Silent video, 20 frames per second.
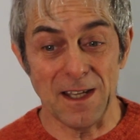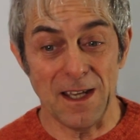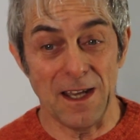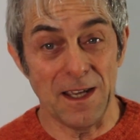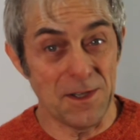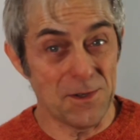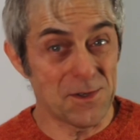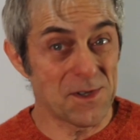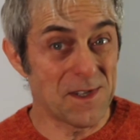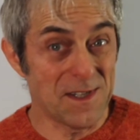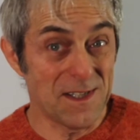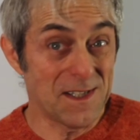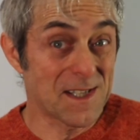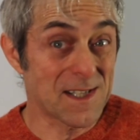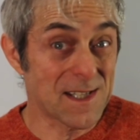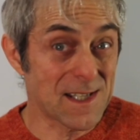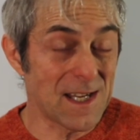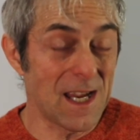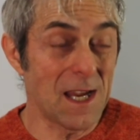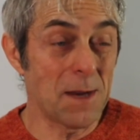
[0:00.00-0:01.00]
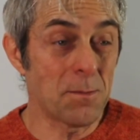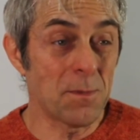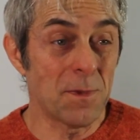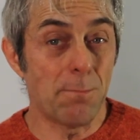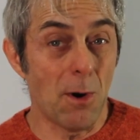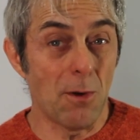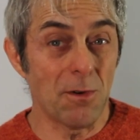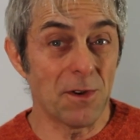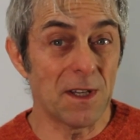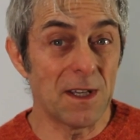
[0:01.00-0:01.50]
I used the same
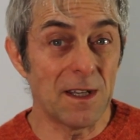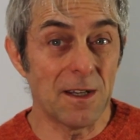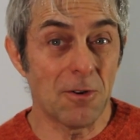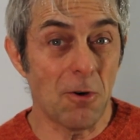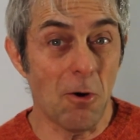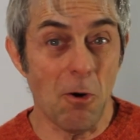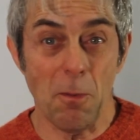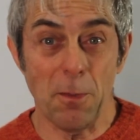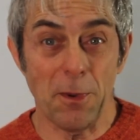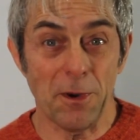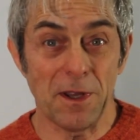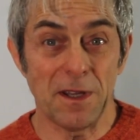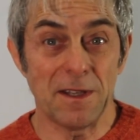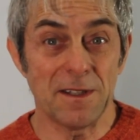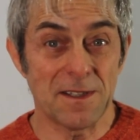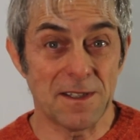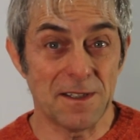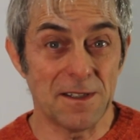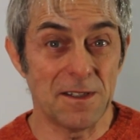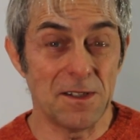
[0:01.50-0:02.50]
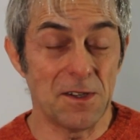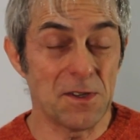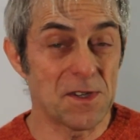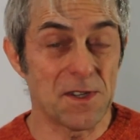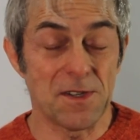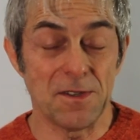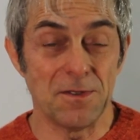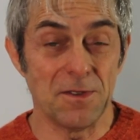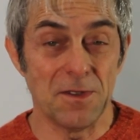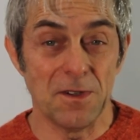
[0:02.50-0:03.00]
bonding component
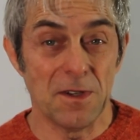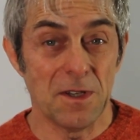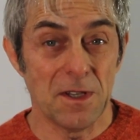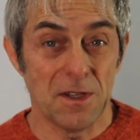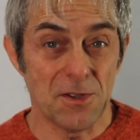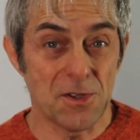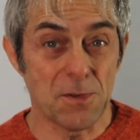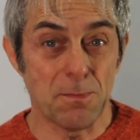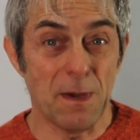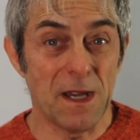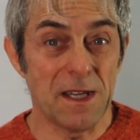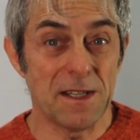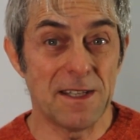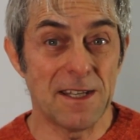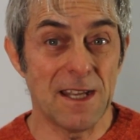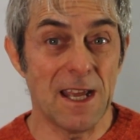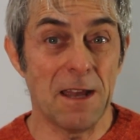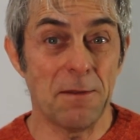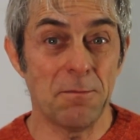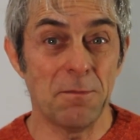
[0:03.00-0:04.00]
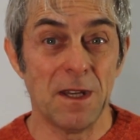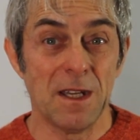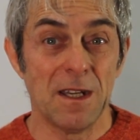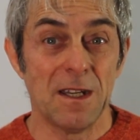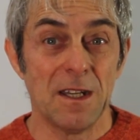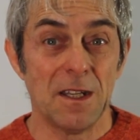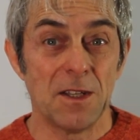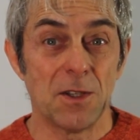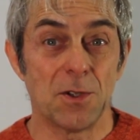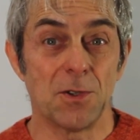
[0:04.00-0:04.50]
used by them
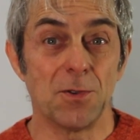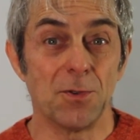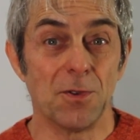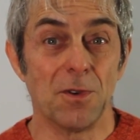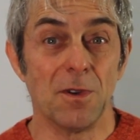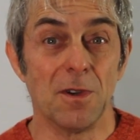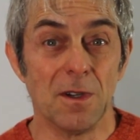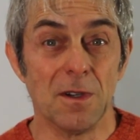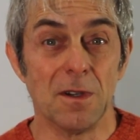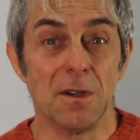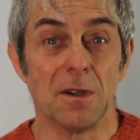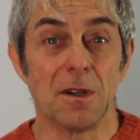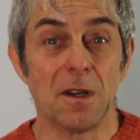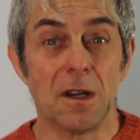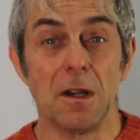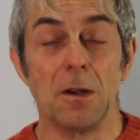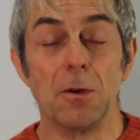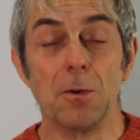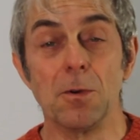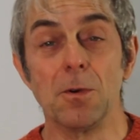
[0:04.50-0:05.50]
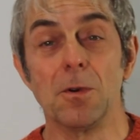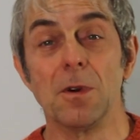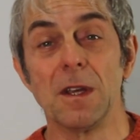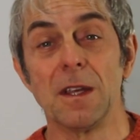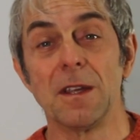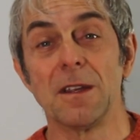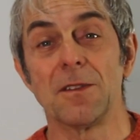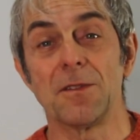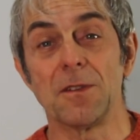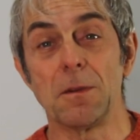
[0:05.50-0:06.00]
to glue
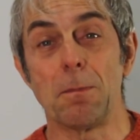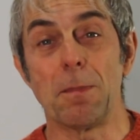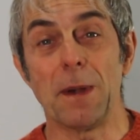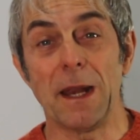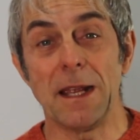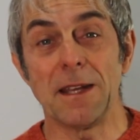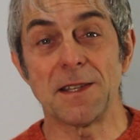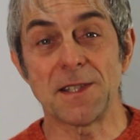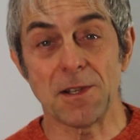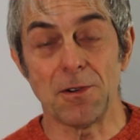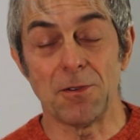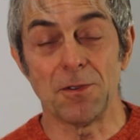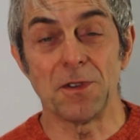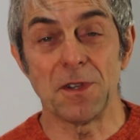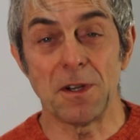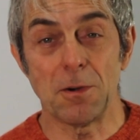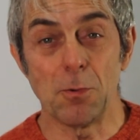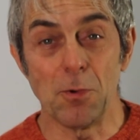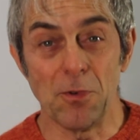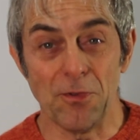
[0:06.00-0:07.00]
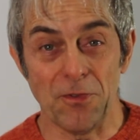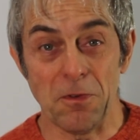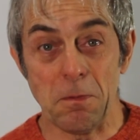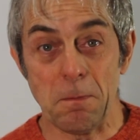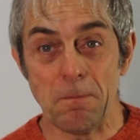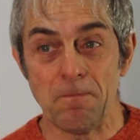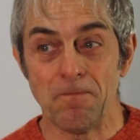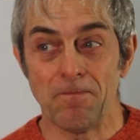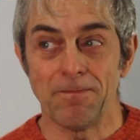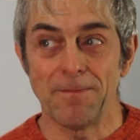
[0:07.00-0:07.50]
the plates on the roof.
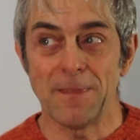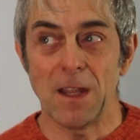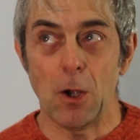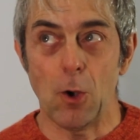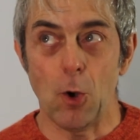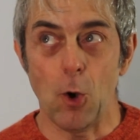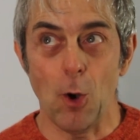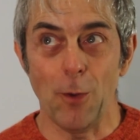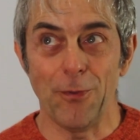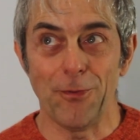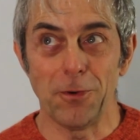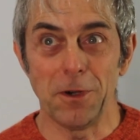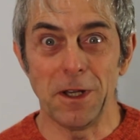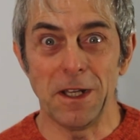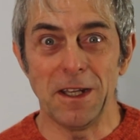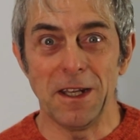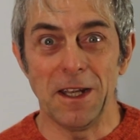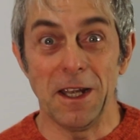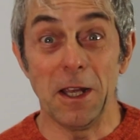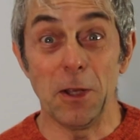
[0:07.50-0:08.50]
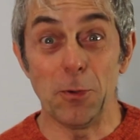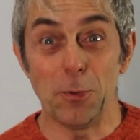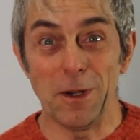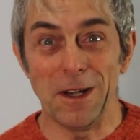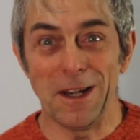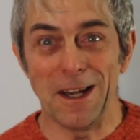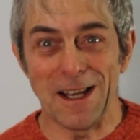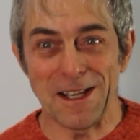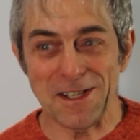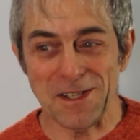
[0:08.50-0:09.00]
Hopefully it
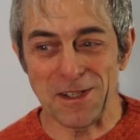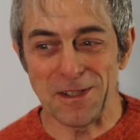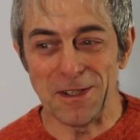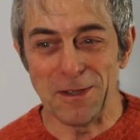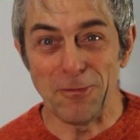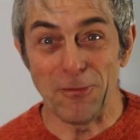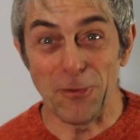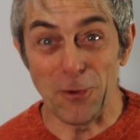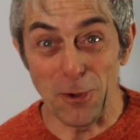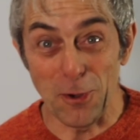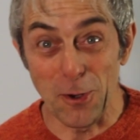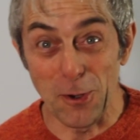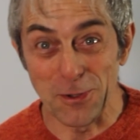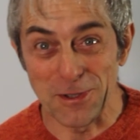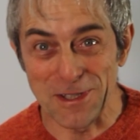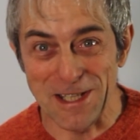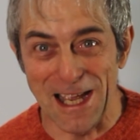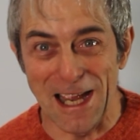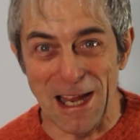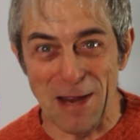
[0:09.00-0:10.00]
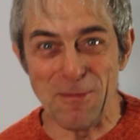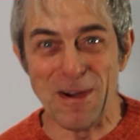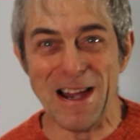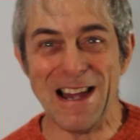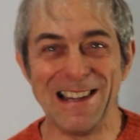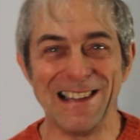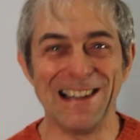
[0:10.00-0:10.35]
will last for a long time.